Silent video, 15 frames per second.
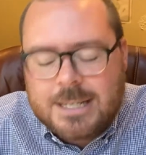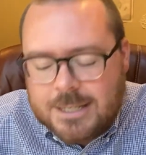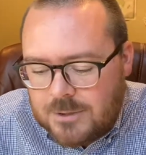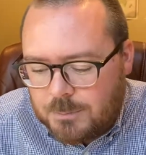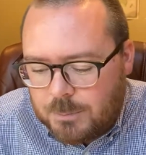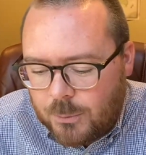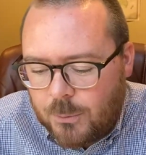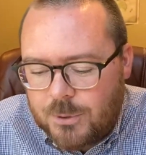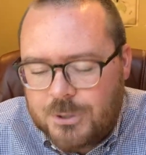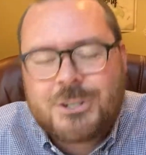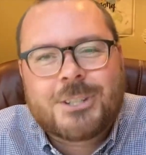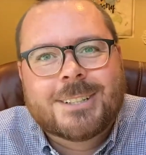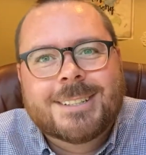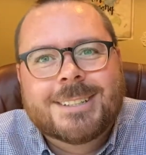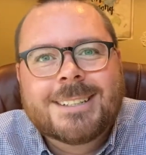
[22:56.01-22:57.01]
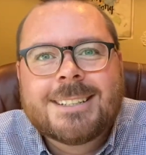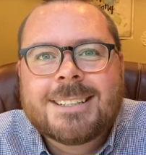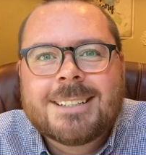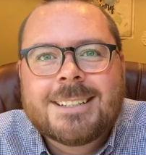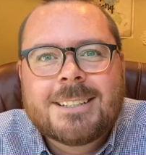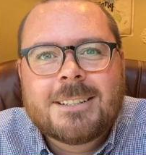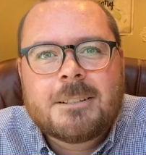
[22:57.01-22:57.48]
his portion.
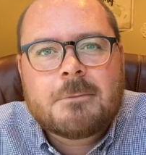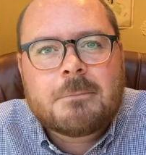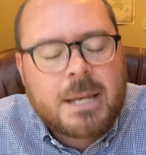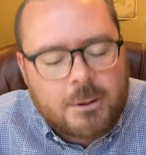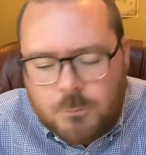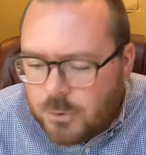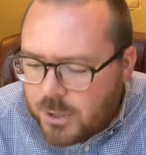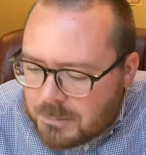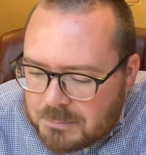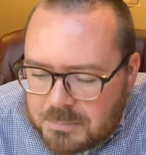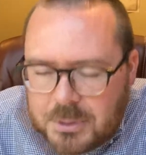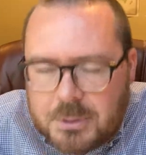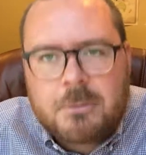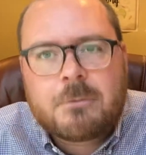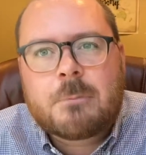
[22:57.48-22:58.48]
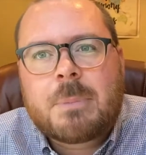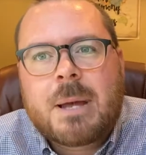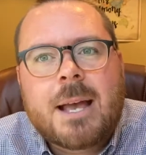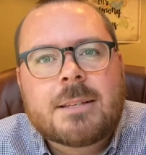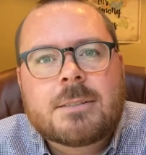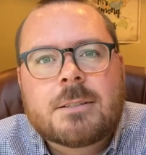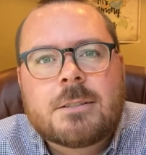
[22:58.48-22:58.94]
Man, what a beautiful
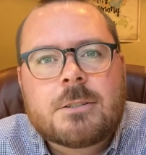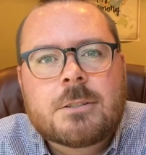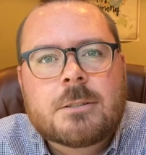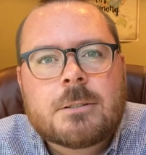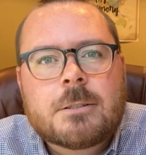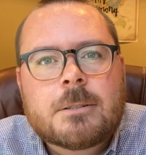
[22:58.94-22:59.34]
passage.